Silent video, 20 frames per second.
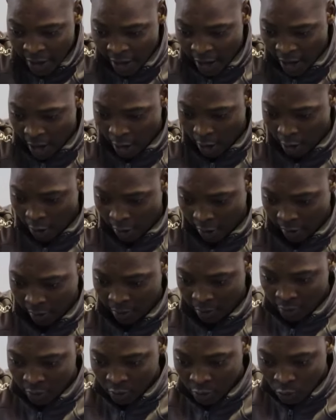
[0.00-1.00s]

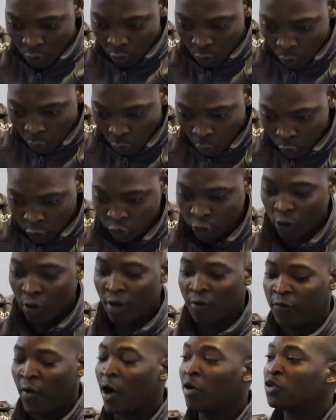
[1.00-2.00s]
uh, we
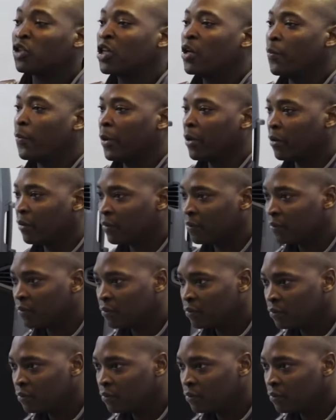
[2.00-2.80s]
talk of housekeeping.